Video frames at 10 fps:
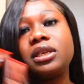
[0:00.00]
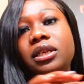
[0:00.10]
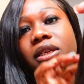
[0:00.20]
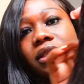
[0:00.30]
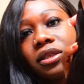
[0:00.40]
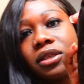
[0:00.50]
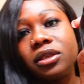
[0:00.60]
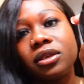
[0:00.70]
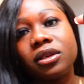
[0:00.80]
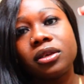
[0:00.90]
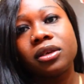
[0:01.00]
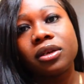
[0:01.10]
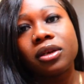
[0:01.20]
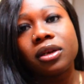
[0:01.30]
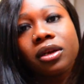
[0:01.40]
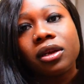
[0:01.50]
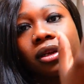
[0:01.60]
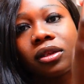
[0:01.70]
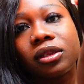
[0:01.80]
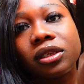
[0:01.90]
10-inch.
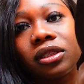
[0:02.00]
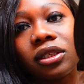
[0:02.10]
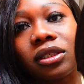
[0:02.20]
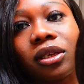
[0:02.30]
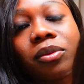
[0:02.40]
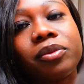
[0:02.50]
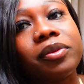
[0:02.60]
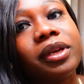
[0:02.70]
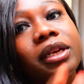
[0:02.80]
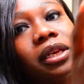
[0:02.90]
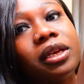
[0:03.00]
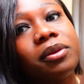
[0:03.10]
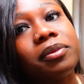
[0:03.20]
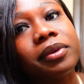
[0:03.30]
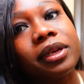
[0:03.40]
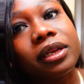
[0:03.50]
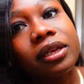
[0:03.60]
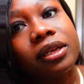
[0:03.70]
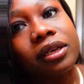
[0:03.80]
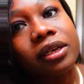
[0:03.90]
This is some really,
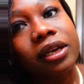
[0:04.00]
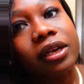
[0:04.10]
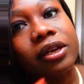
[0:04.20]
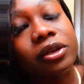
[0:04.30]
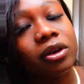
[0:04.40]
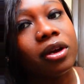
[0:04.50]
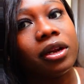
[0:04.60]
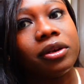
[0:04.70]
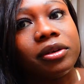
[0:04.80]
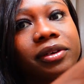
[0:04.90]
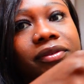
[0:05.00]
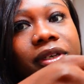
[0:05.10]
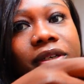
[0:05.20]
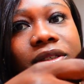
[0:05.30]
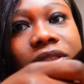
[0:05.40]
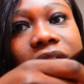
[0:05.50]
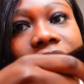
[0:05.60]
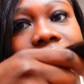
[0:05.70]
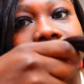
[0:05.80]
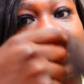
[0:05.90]
really good hair, y'all. I don't even
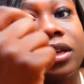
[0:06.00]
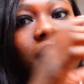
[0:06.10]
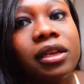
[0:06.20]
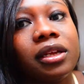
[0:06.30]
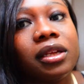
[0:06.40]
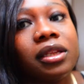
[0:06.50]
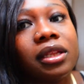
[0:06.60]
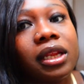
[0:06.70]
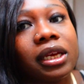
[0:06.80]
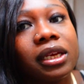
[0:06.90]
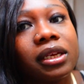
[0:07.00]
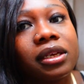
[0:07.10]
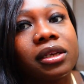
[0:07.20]
understand. Like,